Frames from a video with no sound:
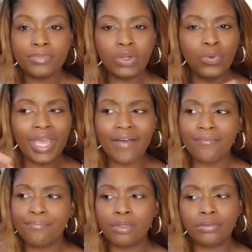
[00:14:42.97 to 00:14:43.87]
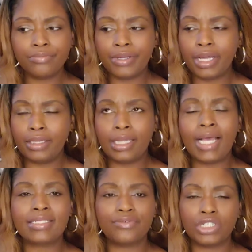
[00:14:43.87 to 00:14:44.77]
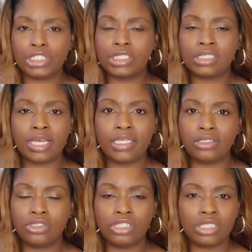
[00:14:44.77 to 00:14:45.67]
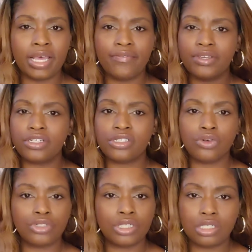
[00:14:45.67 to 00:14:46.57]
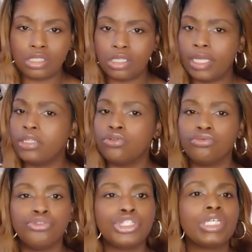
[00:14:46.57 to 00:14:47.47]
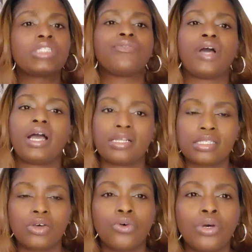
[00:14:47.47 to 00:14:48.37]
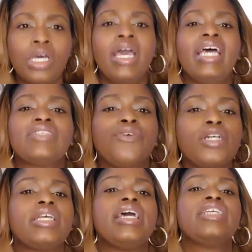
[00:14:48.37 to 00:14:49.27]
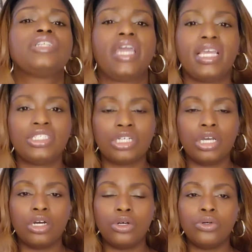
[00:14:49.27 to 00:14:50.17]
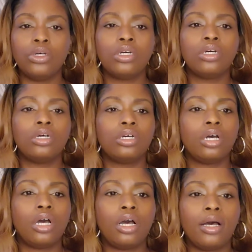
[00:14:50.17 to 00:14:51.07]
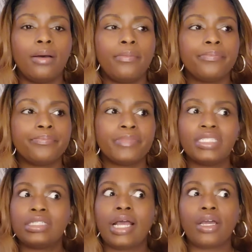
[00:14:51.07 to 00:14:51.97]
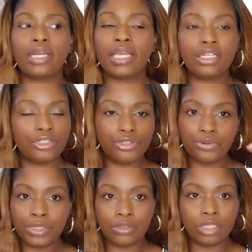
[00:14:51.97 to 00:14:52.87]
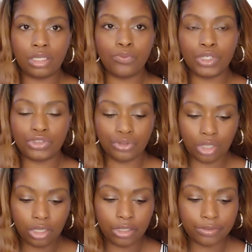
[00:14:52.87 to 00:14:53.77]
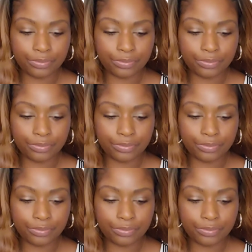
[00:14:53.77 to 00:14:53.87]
We have lots of nurses that just have their associates and they do just fine. So as far as education go, it's not going to hinder you in what you learn.